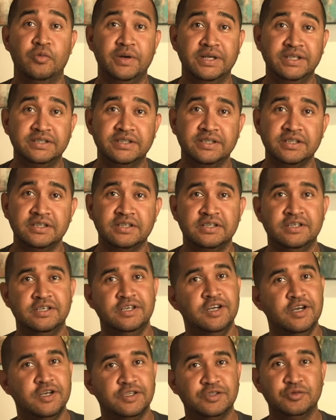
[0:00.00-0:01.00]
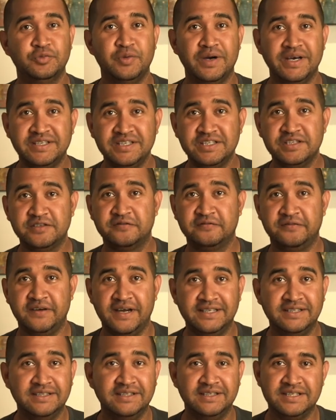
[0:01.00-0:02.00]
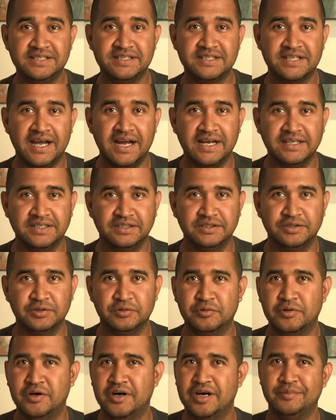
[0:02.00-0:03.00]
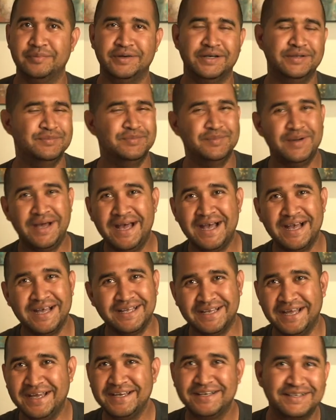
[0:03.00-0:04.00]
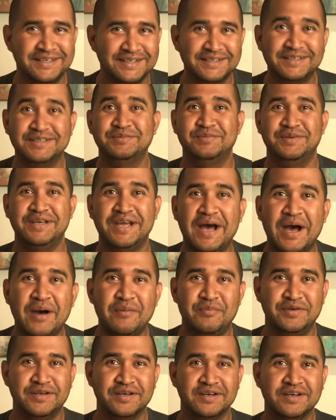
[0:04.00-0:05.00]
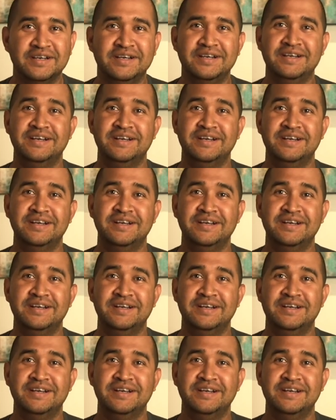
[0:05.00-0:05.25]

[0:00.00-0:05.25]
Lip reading: winter, the weather's finally starting to warm, and man, I couldn't be happier.